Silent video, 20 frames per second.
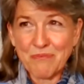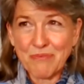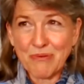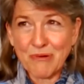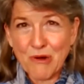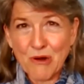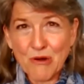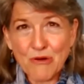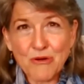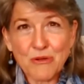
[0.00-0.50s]

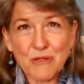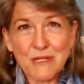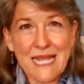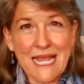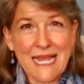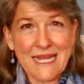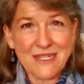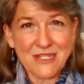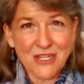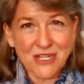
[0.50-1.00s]

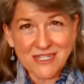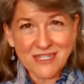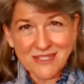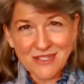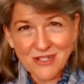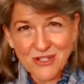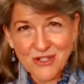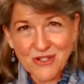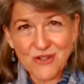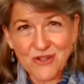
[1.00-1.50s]
procreation is
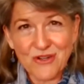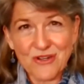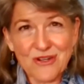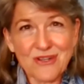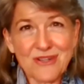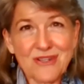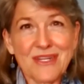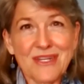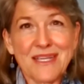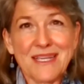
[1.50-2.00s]

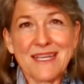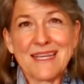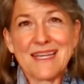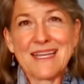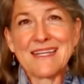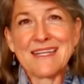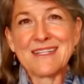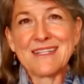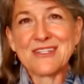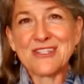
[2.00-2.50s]
assured.
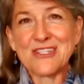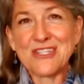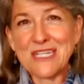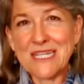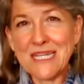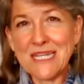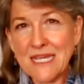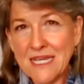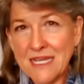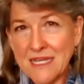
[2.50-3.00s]

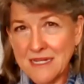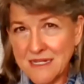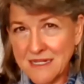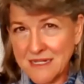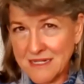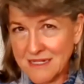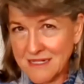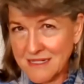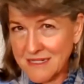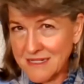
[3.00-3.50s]
She
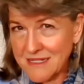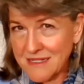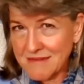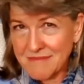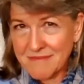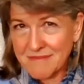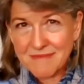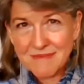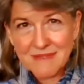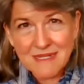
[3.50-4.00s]
can
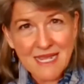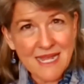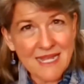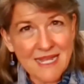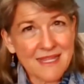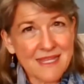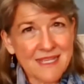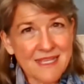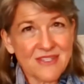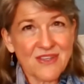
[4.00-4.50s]

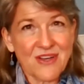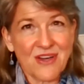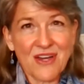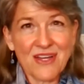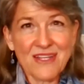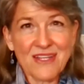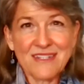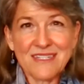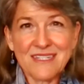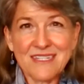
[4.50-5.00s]
take this
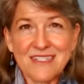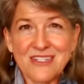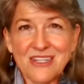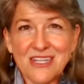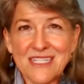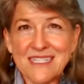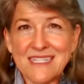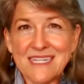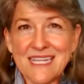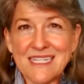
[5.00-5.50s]
on to
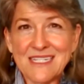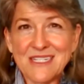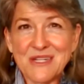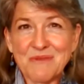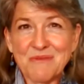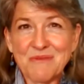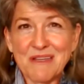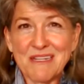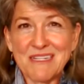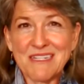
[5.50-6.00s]

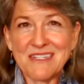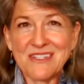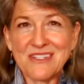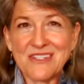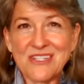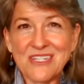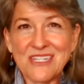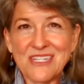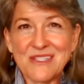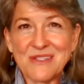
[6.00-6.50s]
gestation when
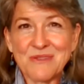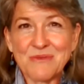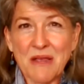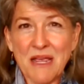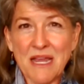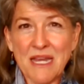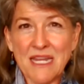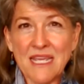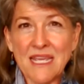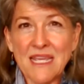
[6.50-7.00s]
she's
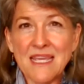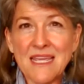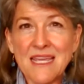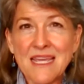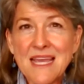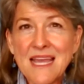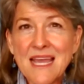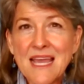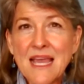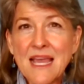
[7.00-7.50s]
ready,
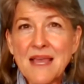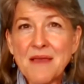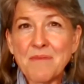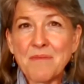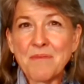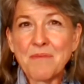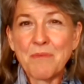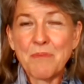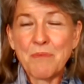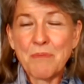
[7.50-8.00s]

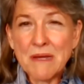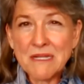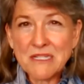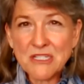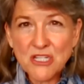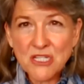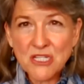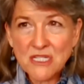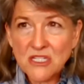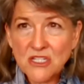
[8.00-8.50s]
but
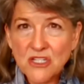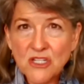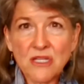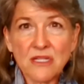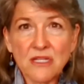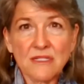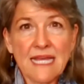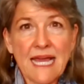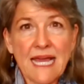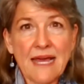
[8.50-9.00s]
she's
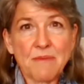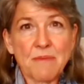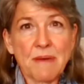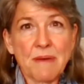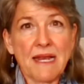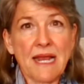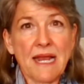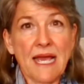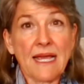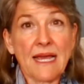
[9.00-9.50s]
chilled out
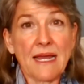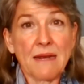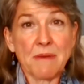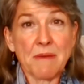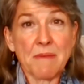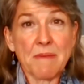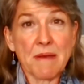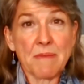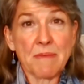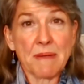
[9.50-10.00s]
about, I got to be
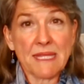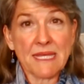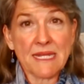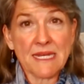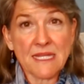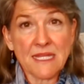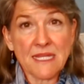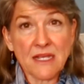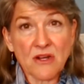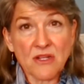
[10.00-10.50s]
married by the end
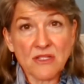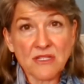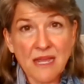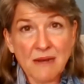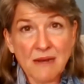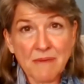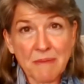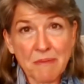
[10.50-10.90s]
of the year because I got to